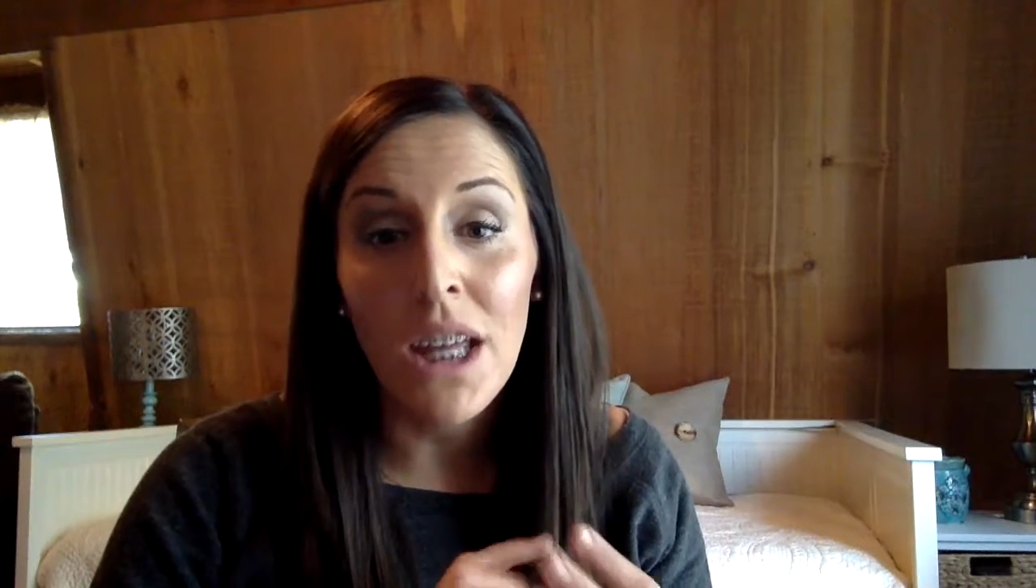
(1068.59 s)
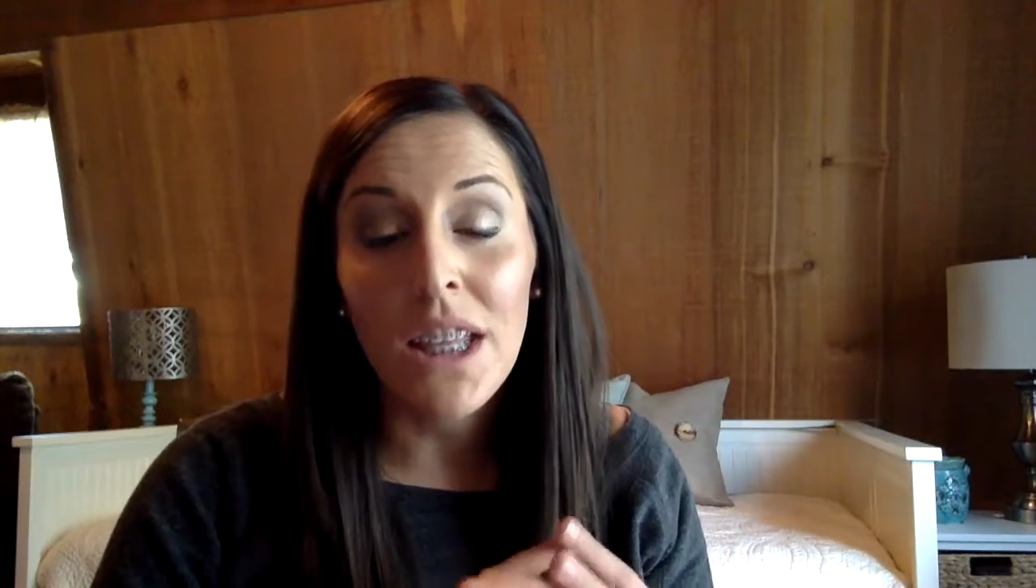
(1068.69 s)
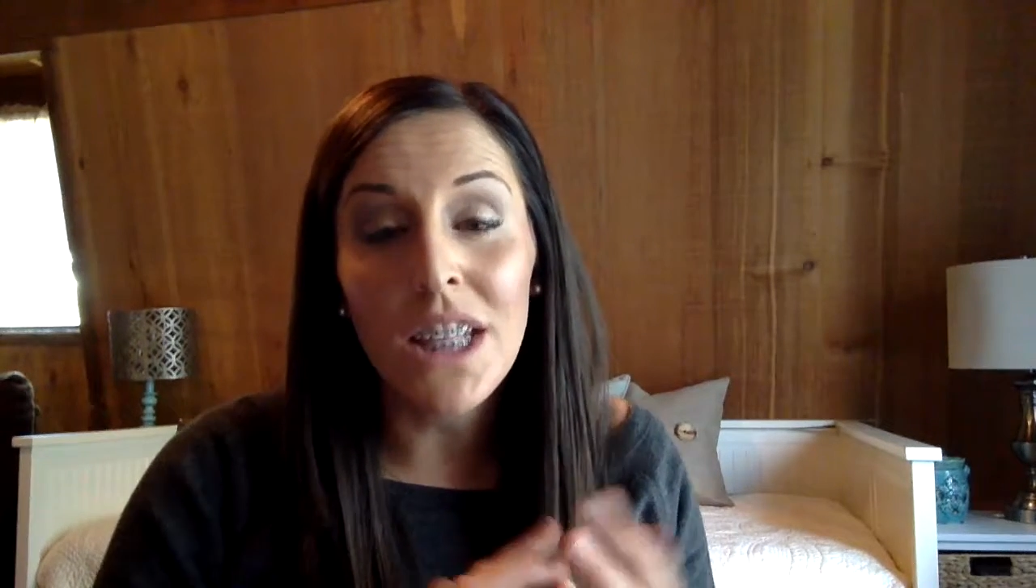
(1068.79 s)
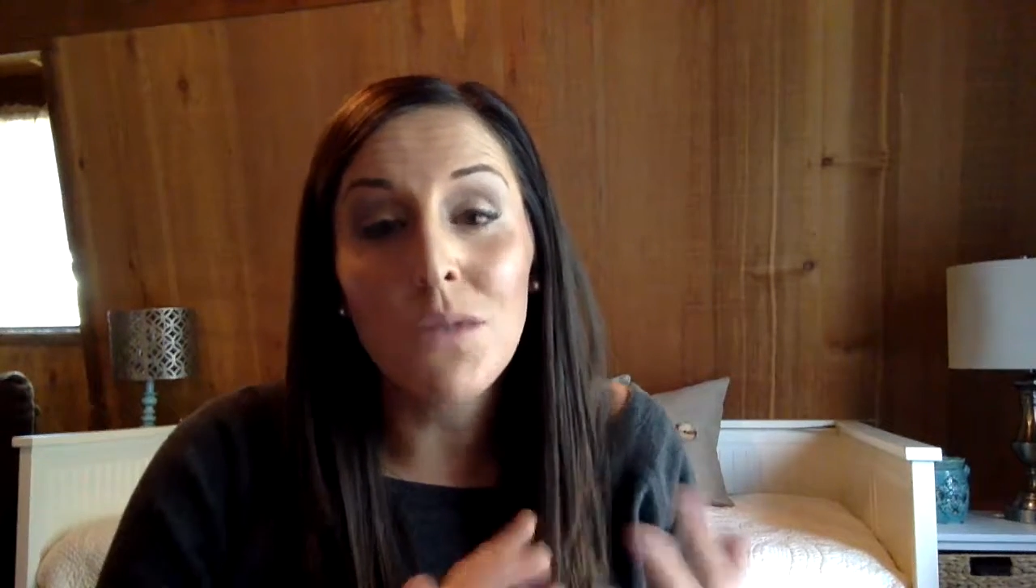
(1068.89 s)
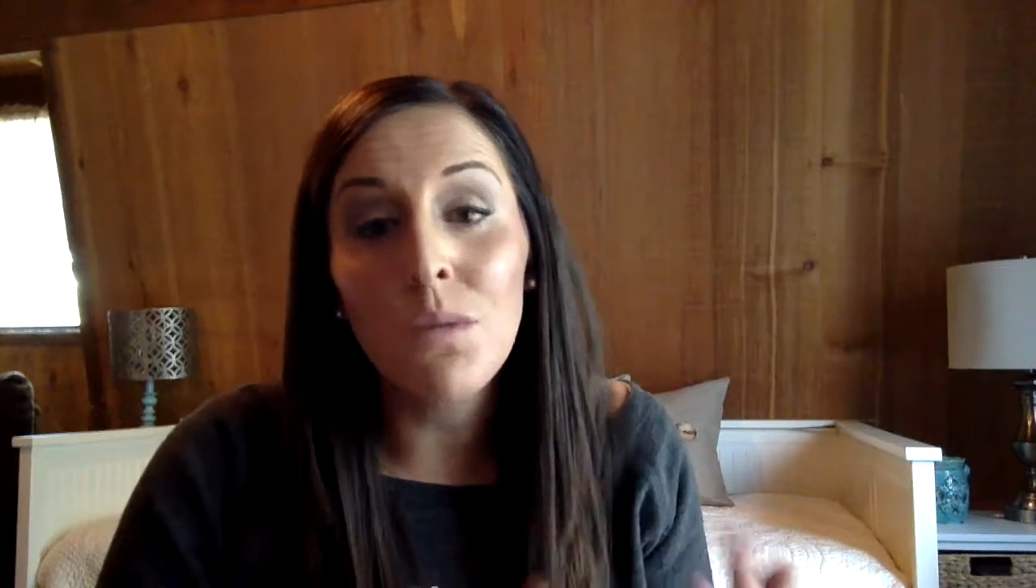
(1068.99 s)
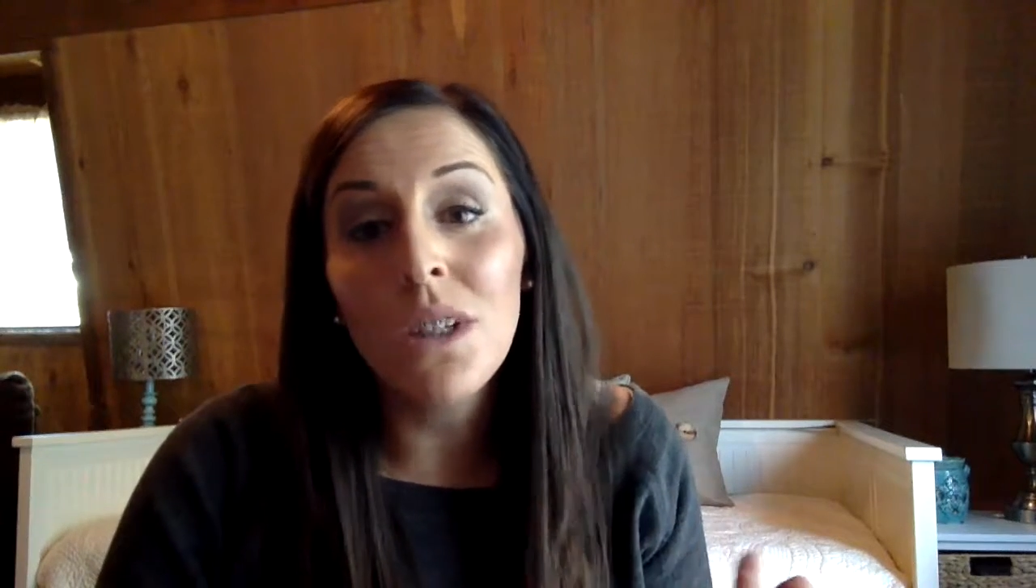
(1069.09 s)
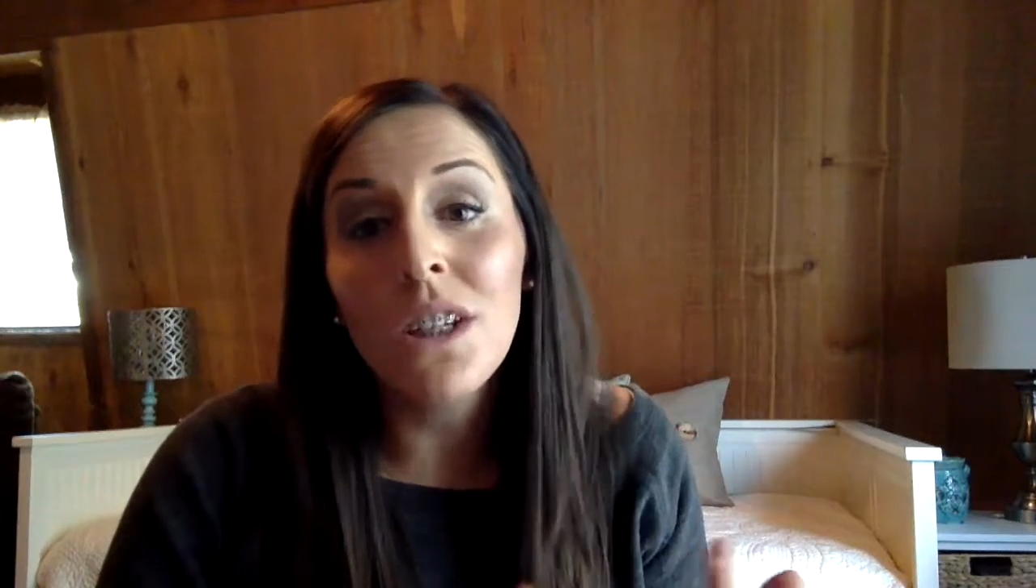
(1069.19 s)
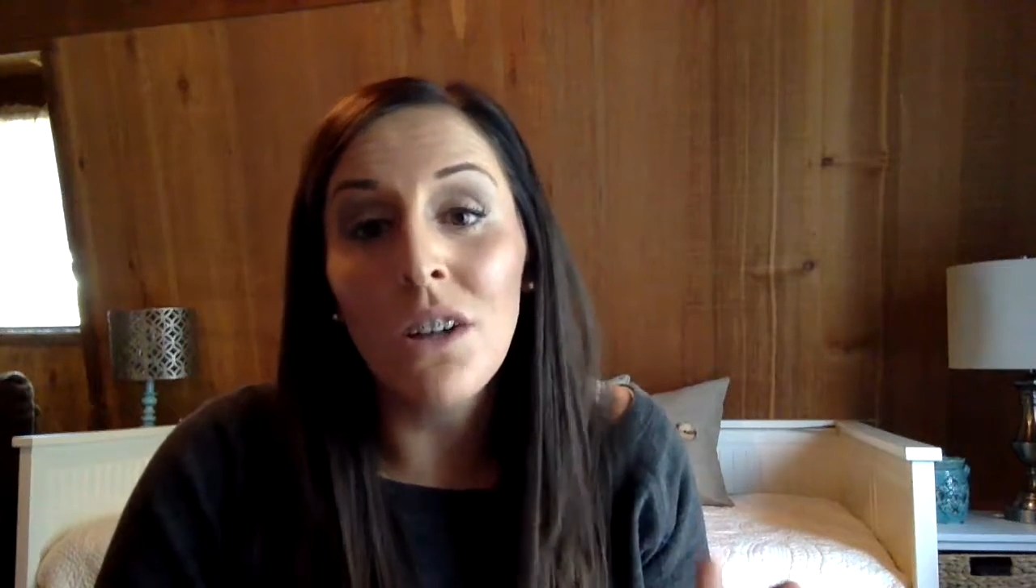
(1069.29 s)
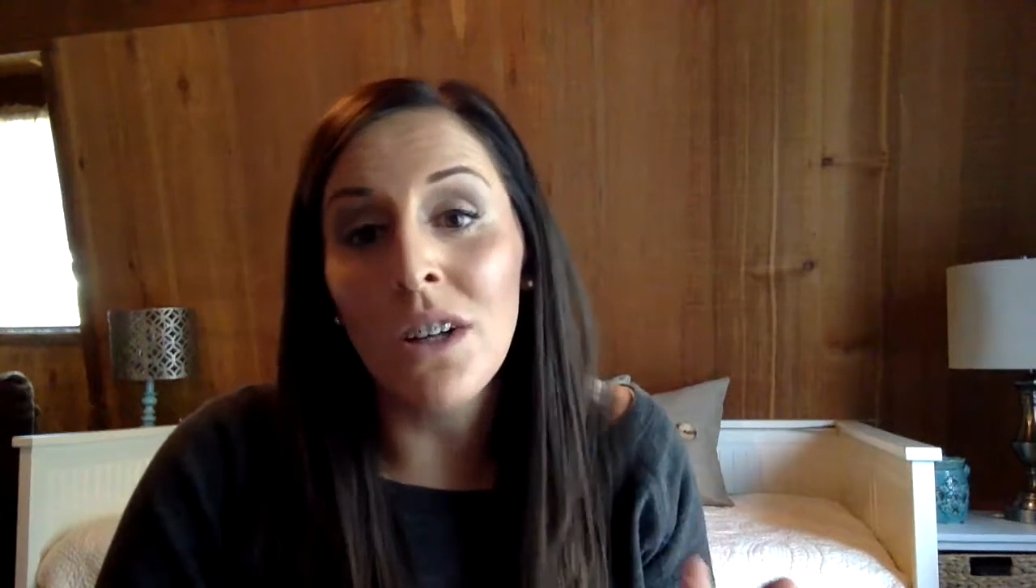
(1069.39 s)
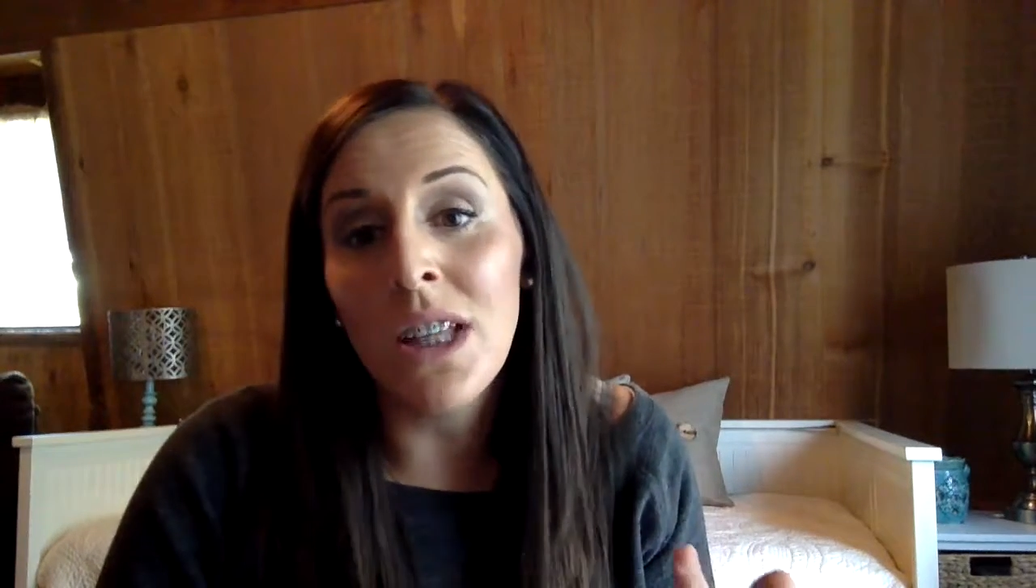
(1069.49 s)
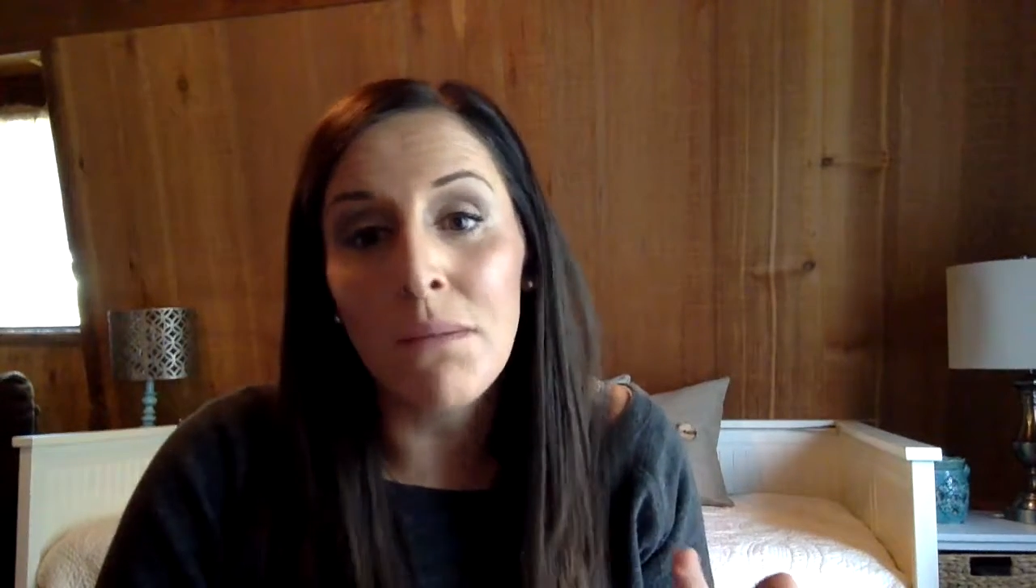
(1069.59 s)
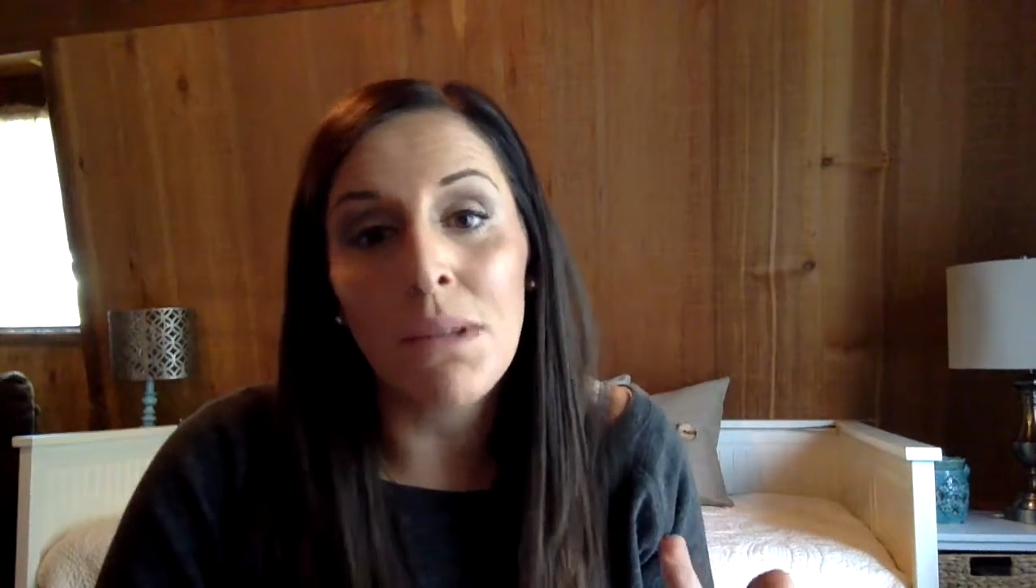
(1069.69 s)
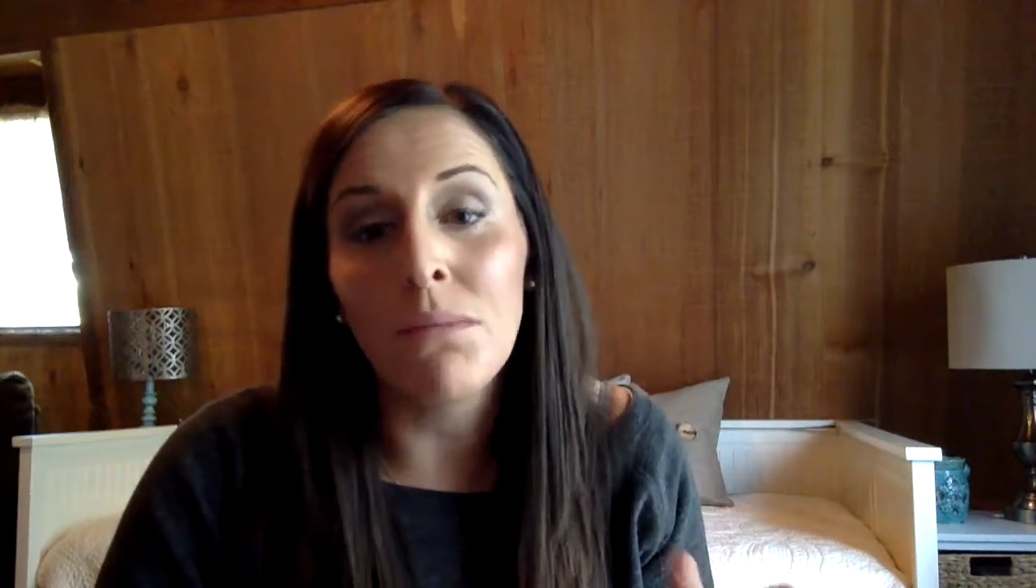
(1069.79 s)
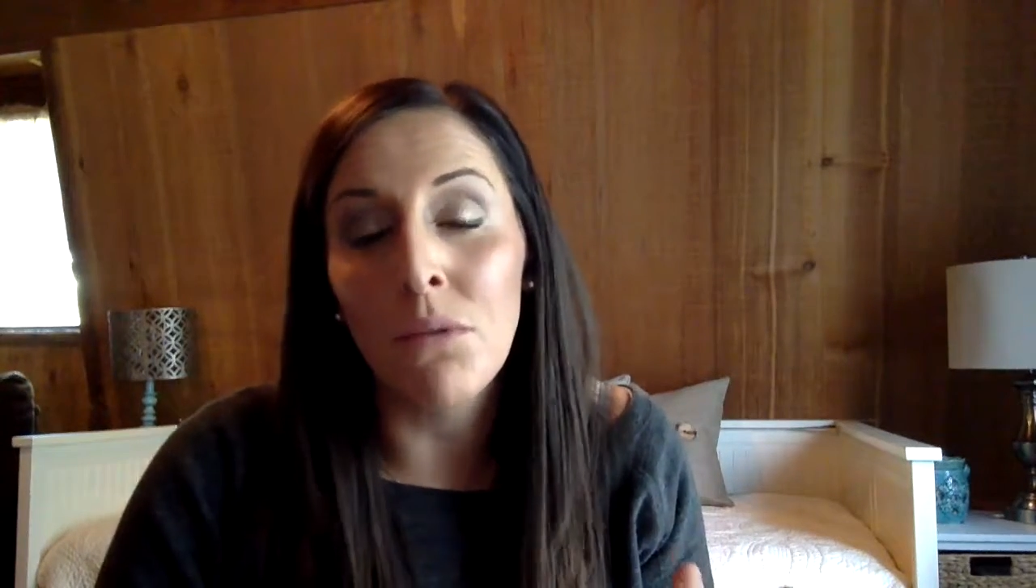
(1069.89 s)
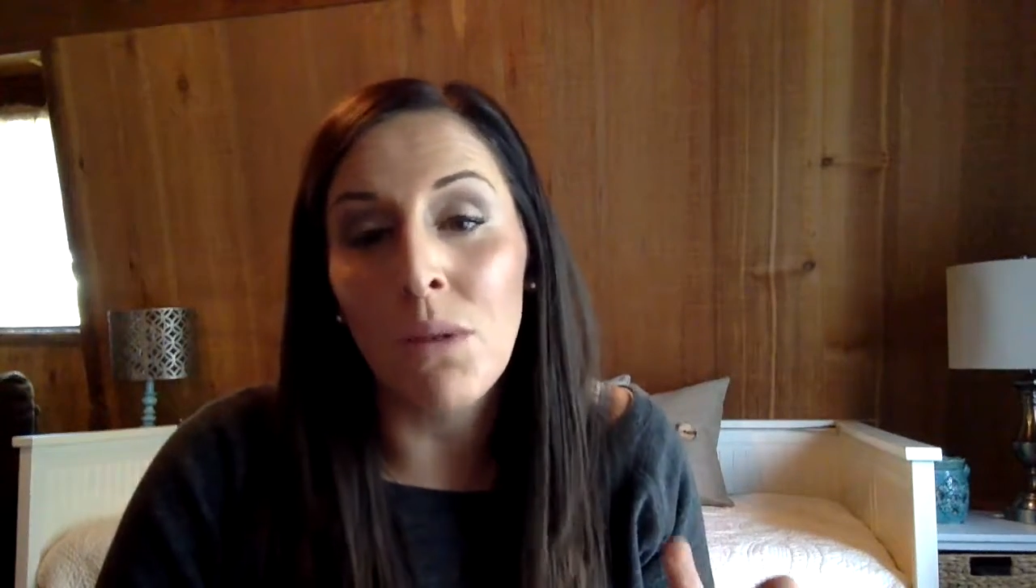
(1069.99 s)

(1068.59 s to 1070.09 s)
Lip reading: That's really all that people